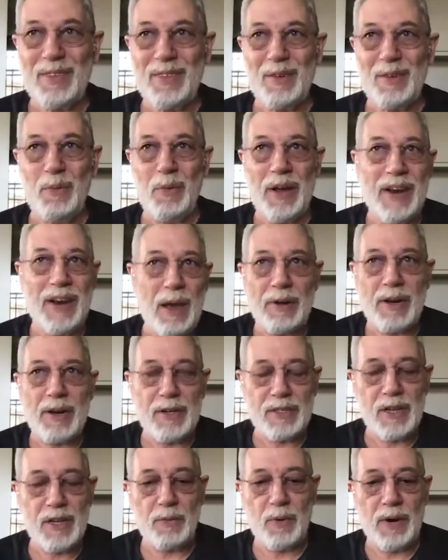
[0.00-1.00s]
we're now
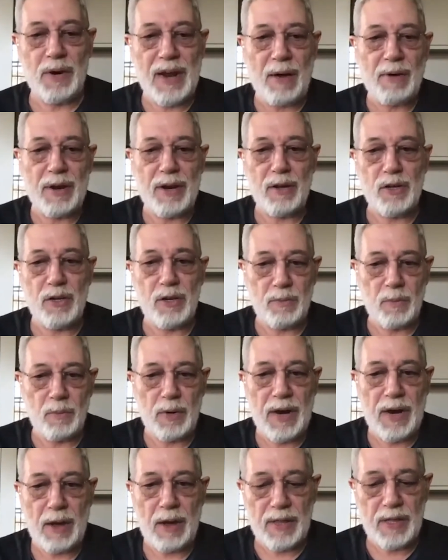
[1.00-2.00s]

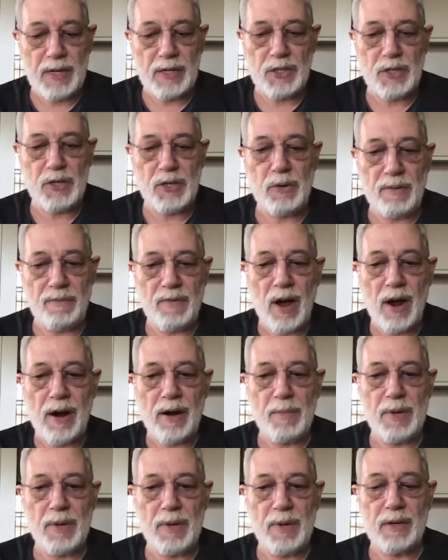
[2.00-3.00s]
in this new
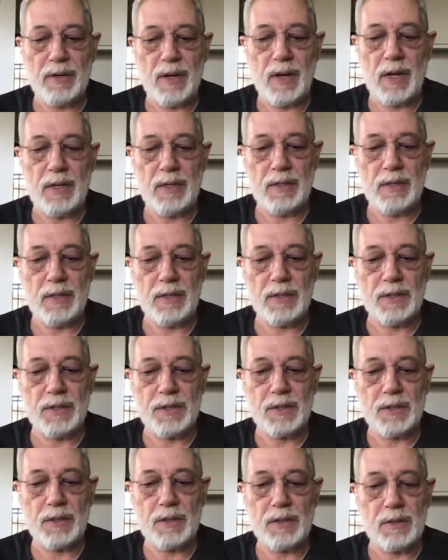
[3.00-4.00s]
environment, and
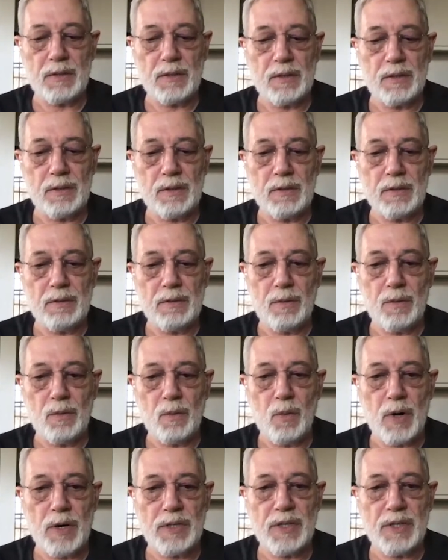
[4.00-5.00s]

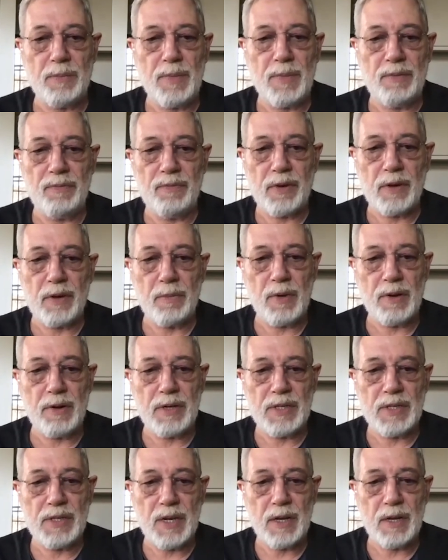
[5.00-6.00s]
what does it mean for
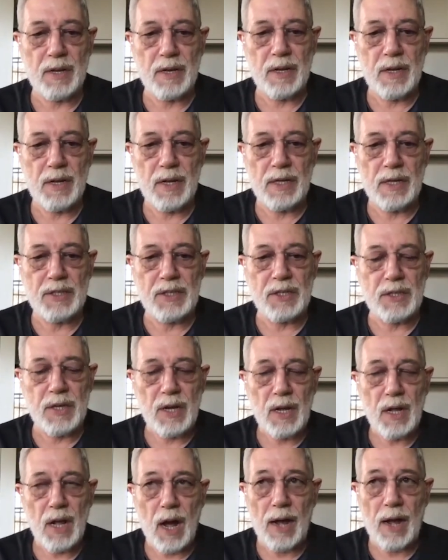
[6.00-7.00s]
community?
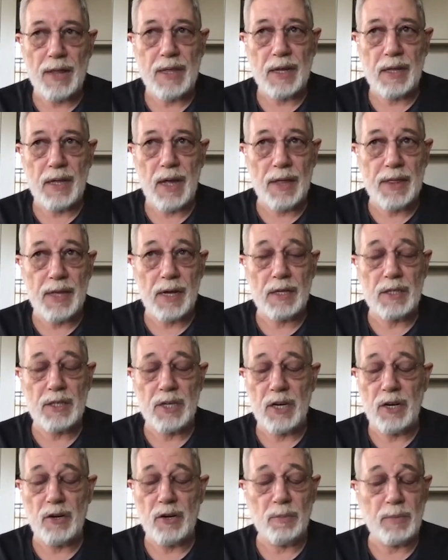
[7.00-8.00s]
I think it's
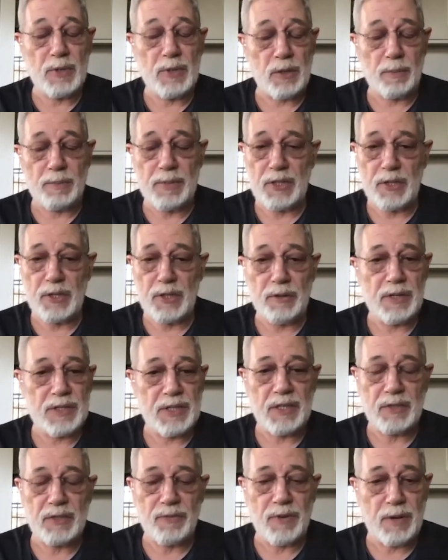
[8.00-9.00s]
an enormous
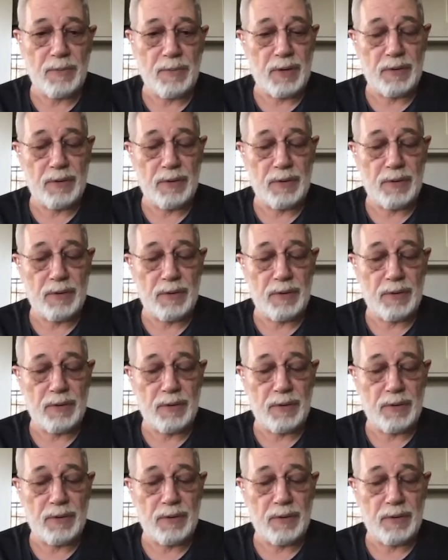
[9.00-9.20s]
opportunity to reboot.